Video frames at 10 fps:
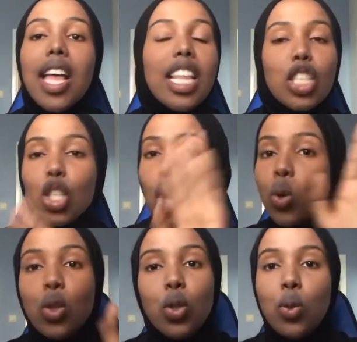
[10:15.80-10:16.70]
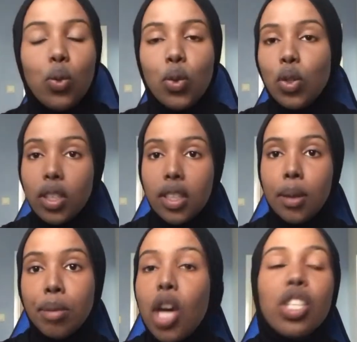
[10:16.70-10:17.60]
Let's go to the
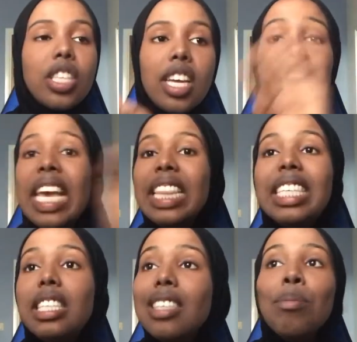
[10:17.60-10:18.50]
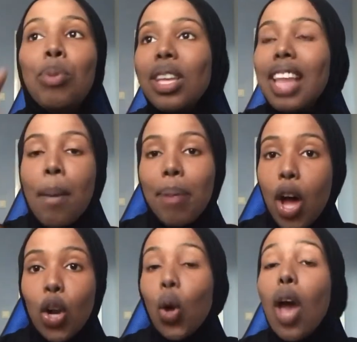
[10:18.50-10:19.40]
mosque and let's bring that
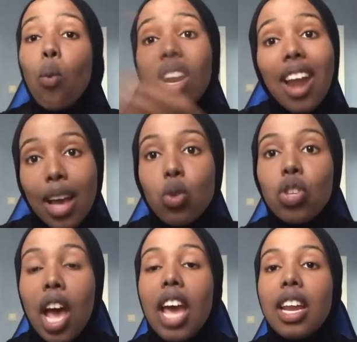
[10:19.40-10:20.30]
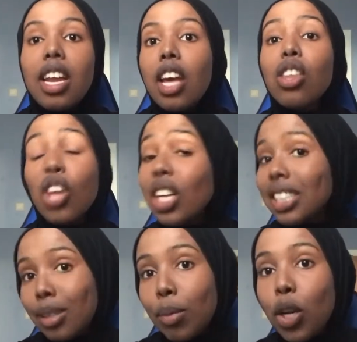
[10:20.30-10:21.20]
bottle. I went outside and I thought
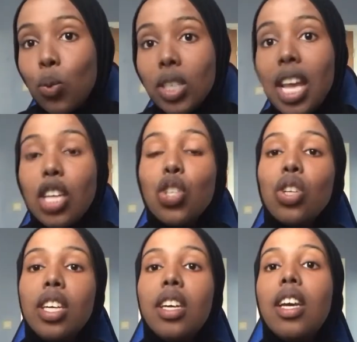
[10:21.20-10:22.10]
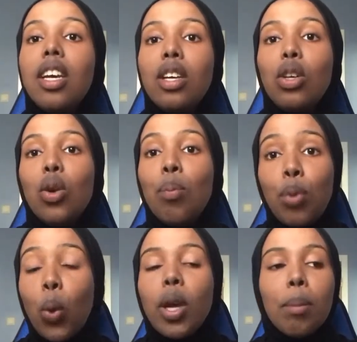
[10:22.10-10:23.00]
that the bottle was actually, you know,
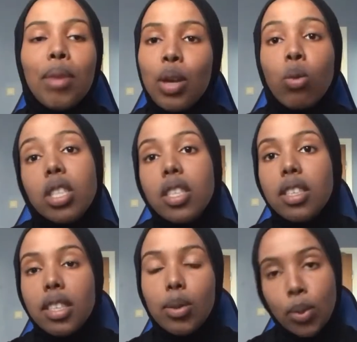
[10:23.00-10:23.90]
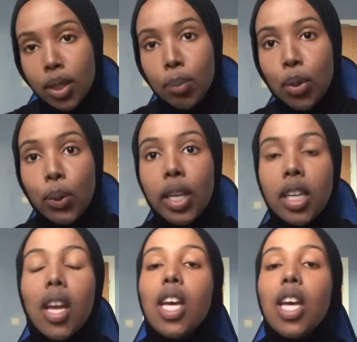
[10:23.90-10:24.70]
broken, but it wasn't. It wasn't broken.